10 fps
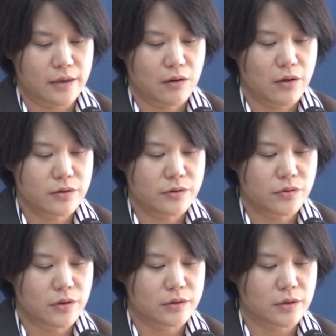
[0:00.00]
that
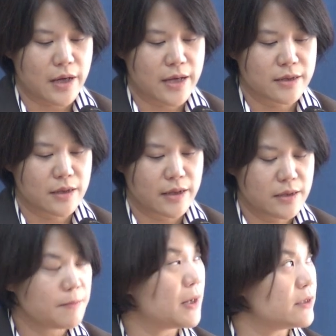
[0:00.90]
constructs an
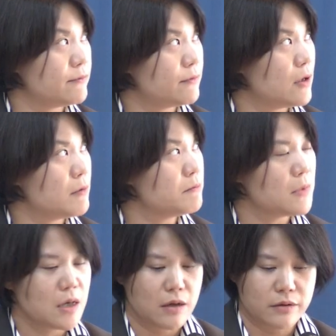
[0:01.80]
antibody from
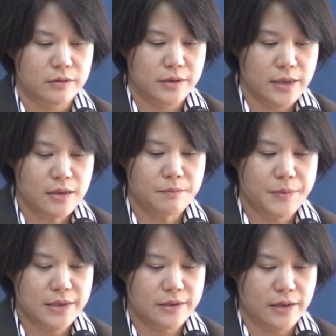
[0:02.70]
a single
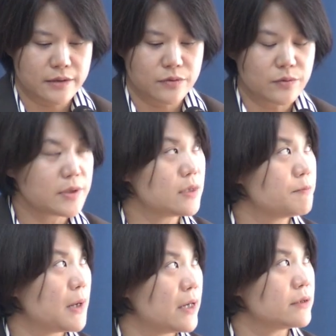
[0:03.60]
B cell
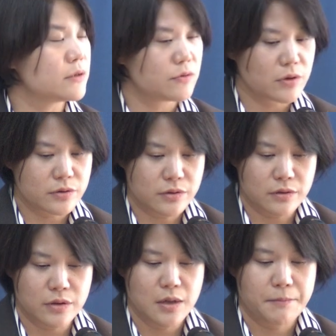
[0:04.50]
sorted by
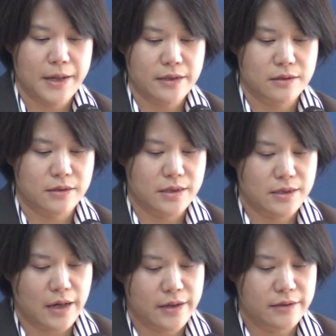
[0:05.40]
structure-based
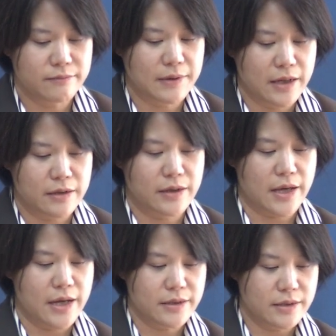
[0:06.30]
designed viral
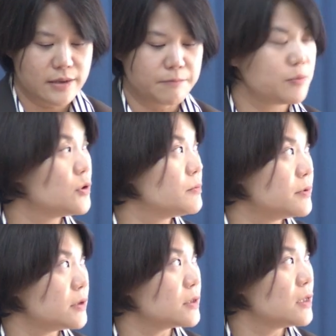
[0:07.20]
antigen
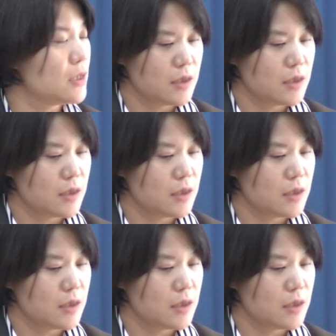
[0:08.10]
probes.